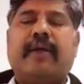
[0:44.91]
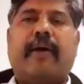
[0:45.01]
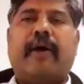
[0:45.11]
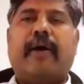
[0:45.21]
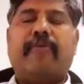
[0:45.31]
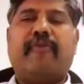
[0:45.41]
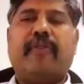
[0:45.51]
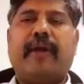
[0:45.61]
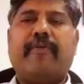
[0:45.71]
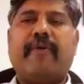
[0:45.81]
Uh,
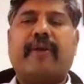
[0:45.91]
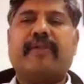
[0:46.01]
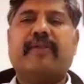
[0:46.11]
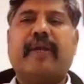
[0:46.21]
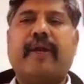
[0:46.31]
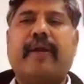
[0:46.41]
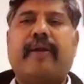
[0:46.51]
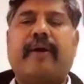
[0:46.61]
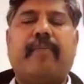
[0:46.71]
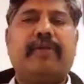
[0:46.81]
before that, we were
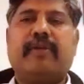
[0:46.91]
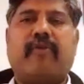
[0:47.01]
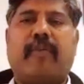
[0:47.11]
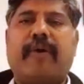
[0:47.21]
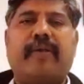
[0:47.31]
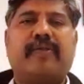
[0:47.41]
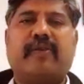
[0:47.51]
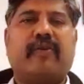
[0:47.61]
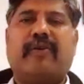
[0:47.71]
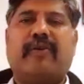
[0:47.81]
considered a bunch of
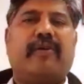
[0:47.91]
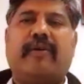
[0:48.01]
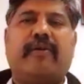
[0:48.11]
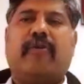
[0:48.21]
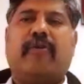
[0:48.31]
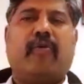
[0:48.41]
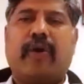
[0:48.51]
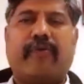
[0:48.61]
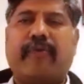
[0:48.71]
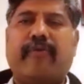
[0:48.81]
hobbyists, you know, don't know
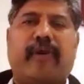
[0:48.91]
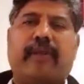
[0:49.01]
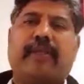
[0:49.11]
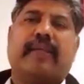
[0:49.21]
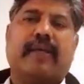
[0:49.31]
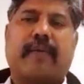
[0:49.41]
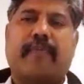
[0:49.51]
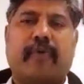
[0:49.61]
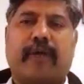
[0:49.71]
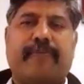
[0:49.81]
what we, what these guys are
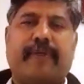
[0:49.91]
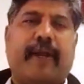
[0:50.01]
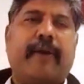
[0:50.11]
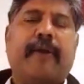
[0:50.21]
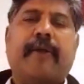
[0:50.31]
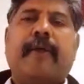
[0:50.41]
up to types, right?